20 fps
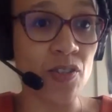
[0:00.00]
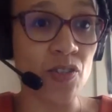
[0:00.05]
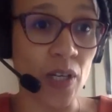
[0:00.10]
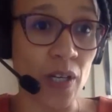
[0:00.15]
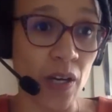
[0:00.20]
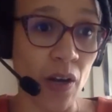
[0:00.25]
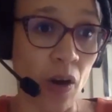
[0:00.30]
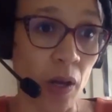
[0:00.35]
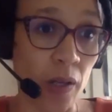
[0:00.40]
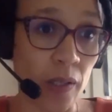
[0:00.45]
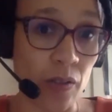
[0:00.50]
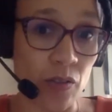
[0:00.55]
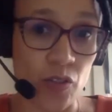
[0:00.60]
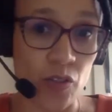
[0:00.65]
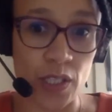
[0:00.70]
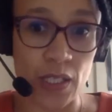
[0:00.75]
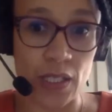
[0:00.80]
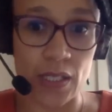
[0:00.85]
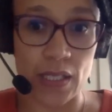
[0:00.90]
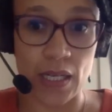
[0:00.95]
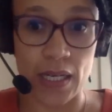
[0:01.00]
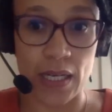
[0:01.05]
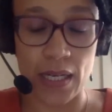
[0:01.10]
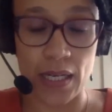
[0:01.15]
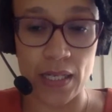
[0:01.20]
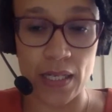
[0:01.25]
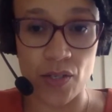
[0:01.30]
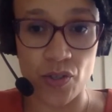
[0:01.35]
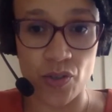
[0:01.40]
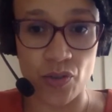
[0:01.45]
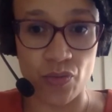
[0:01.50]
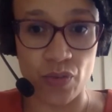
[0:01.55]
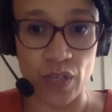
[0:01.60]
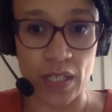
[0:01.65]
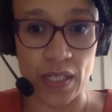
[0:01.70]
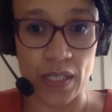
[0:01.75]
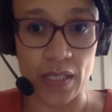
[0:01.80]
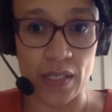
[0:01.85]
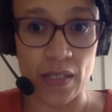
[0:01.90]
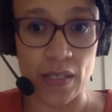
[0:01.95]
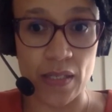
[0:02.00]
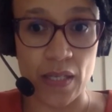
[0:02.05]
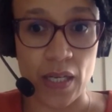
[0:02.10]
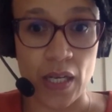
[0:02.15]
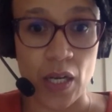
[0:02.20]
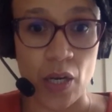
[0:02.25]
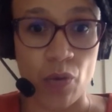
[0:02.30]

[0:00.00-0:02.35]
genealogies and histories,